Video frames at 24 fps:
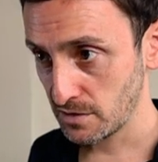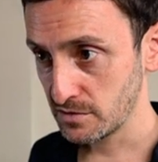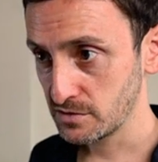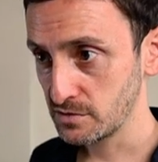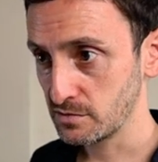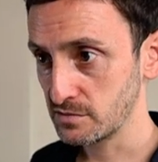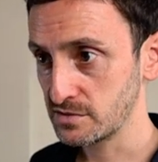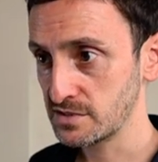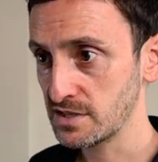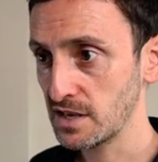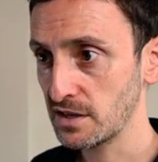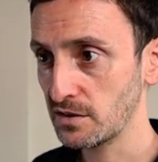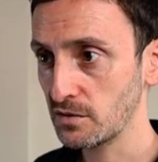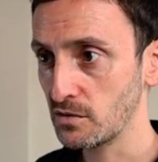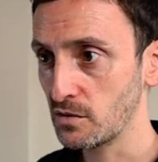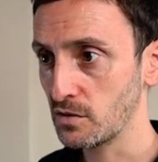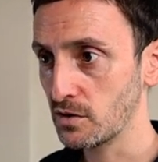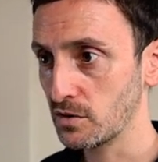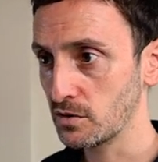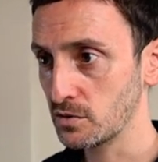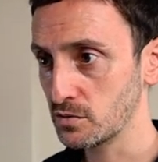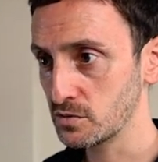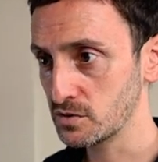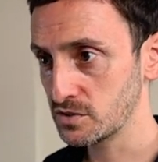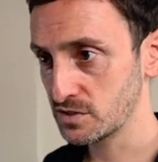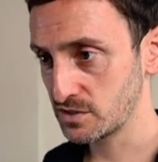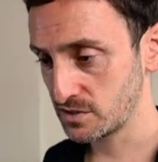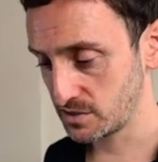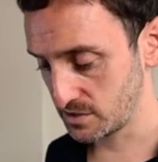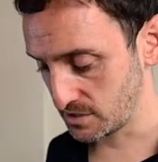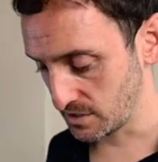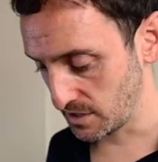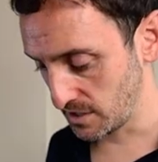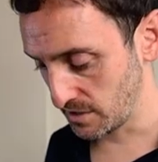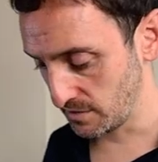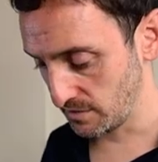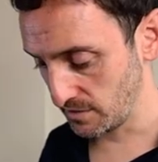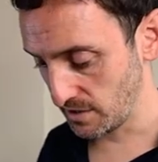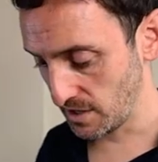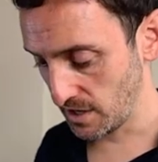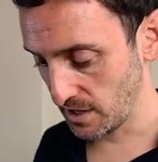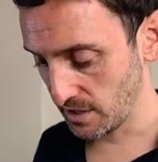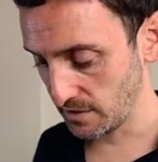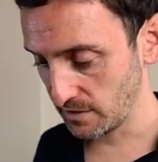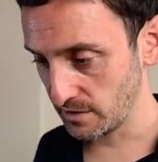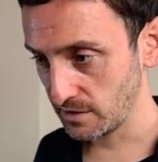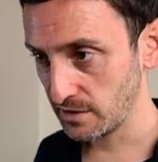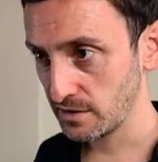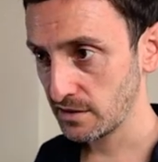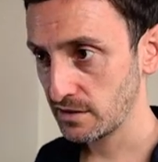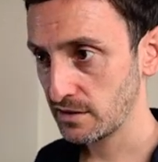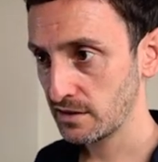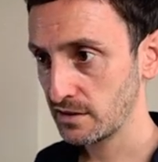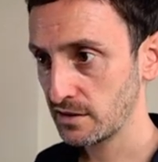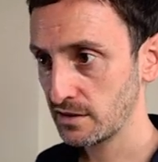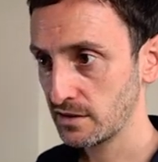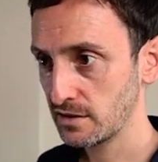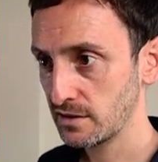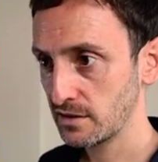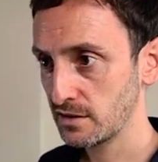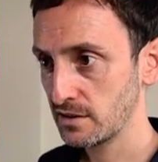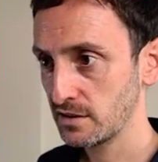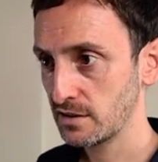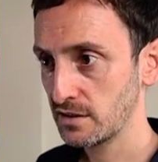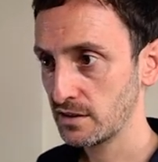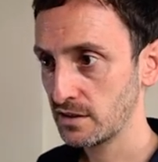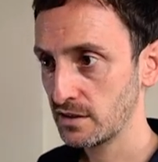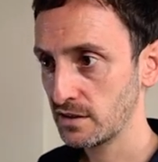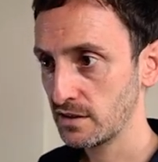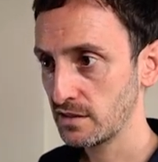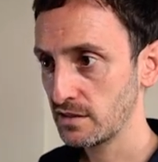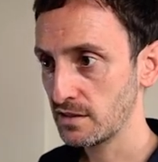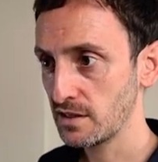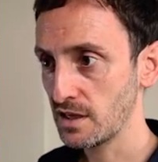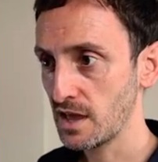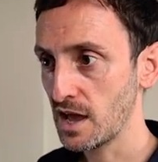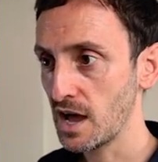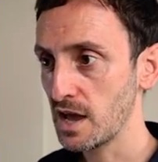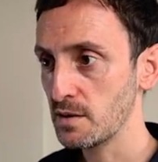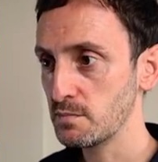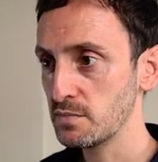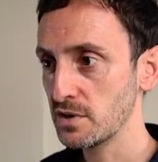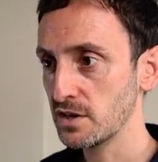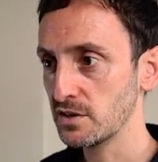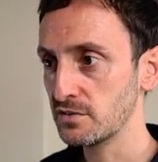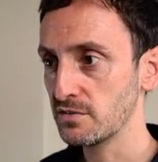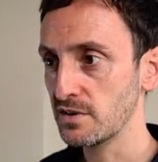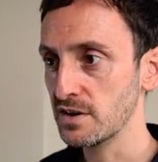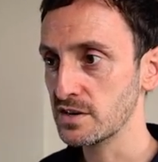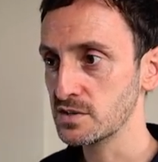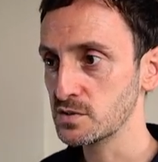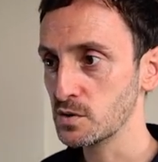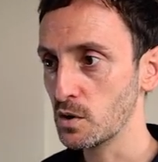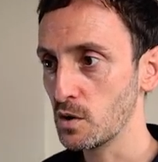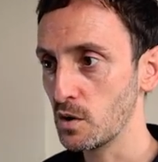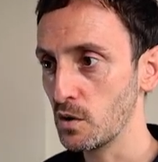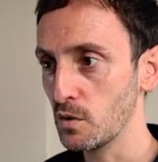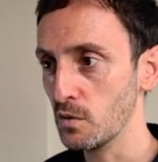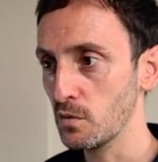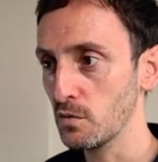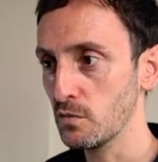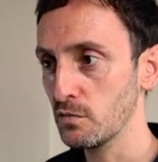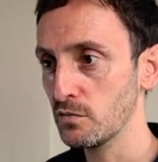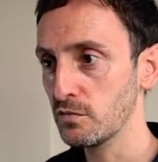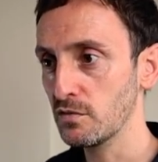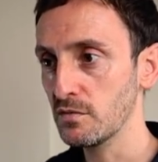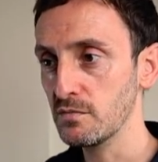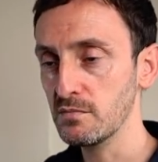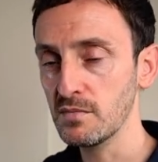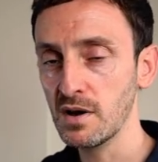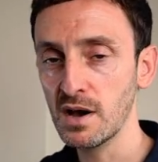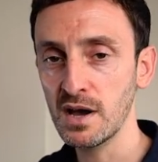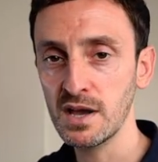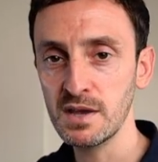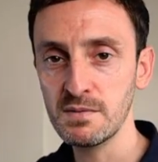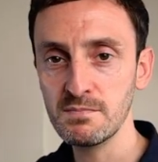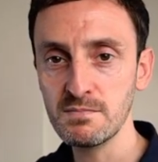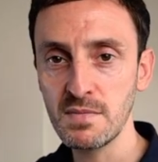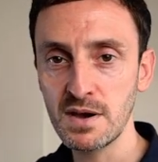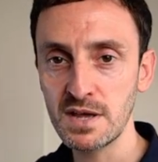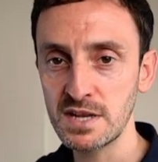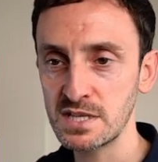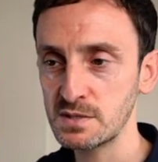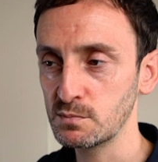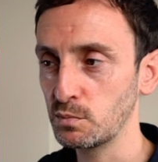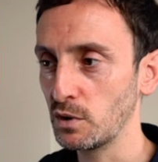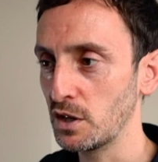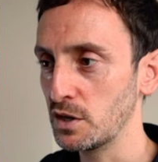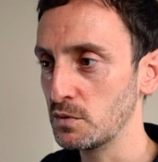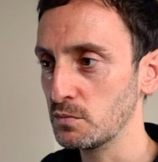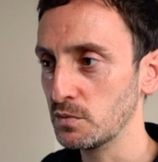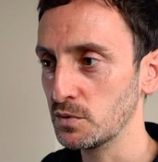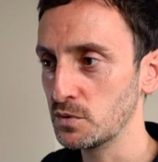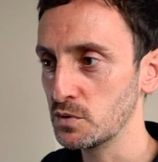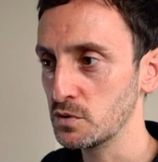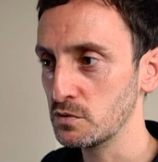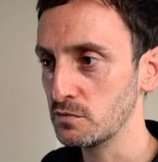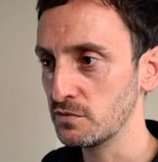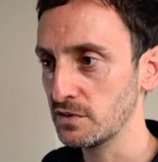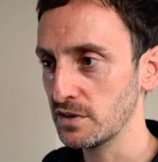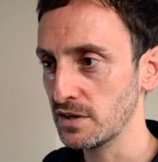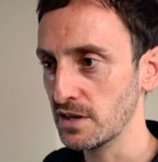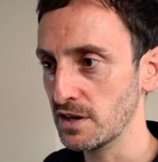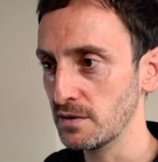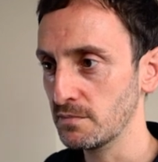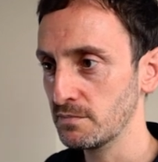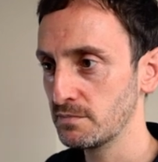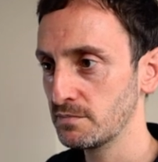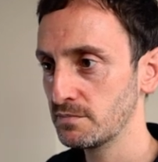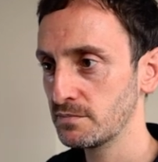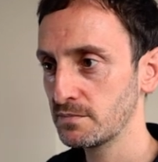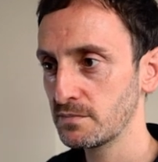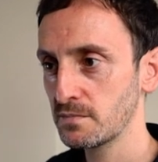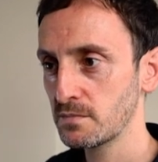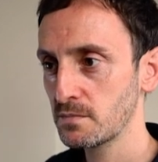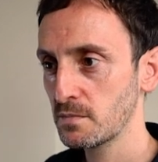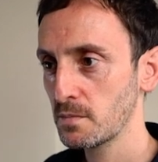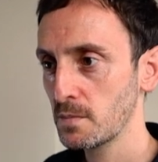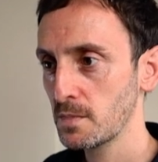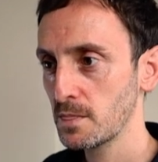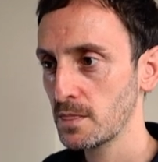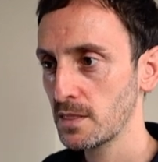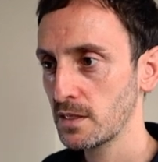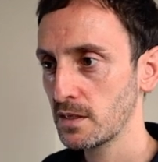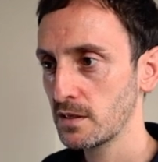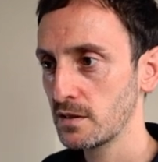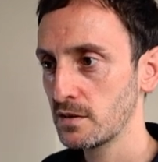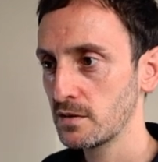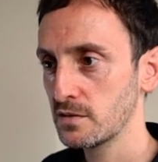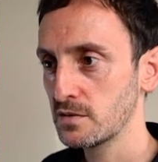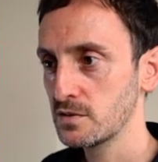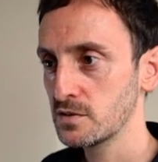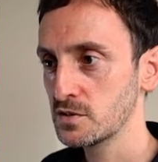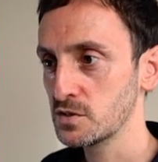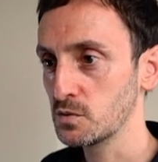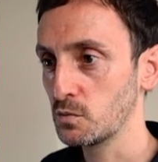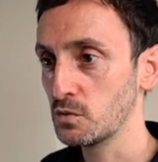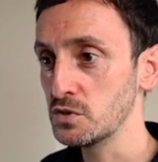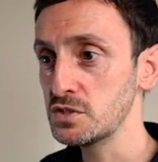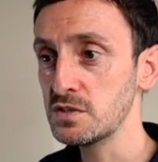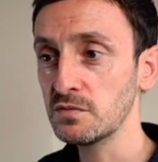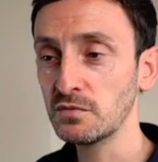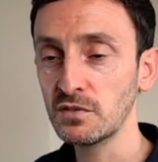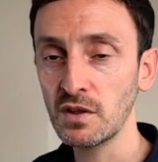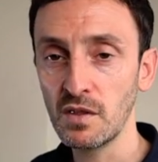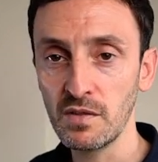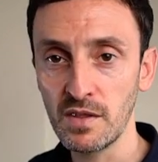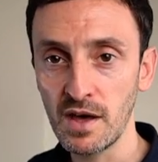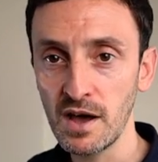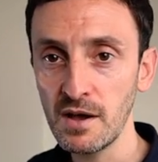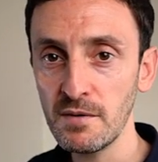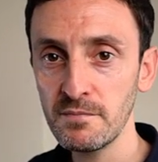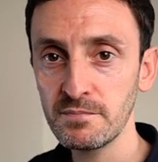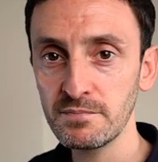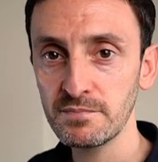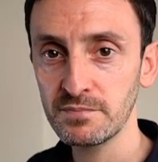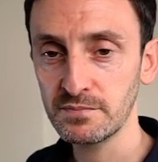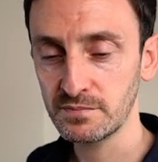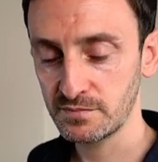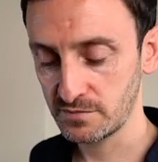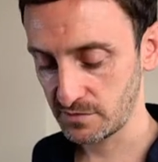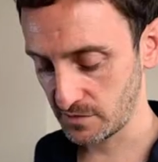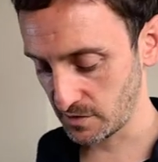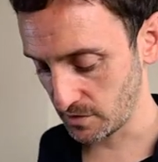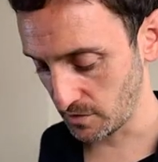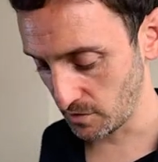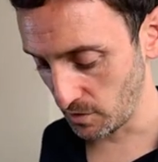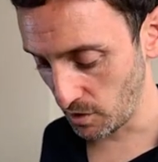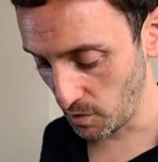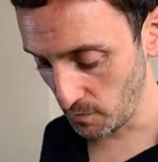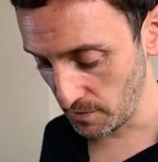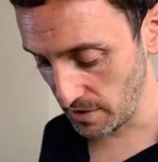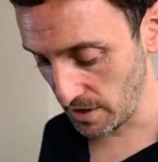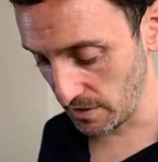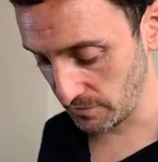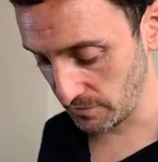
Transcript: So set R hosts and then the IP address of my Metasploit 2 VM. So once you've done that, all we